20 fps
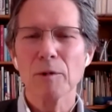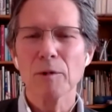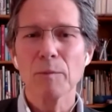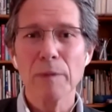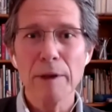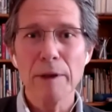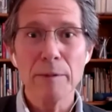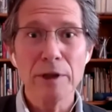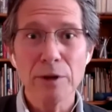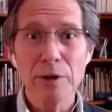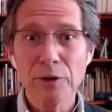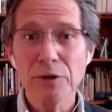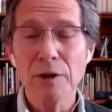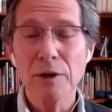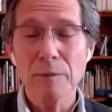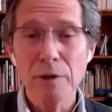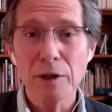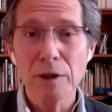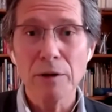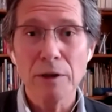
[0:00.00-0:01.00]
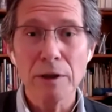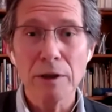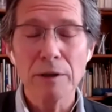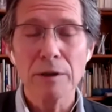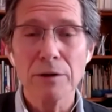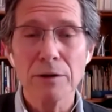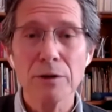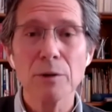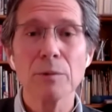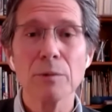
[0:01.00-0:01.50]
but maybe there's something you need
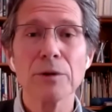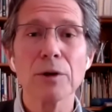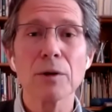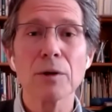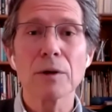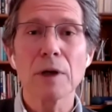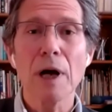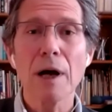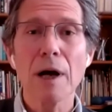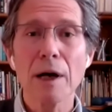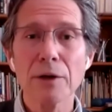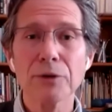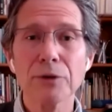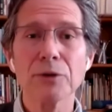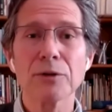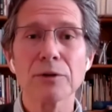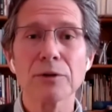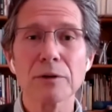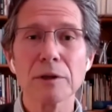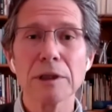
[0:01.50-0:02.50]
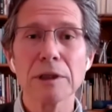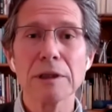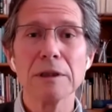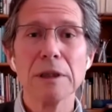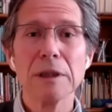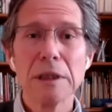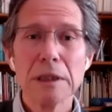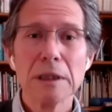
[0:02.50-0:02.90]
to do with your consciously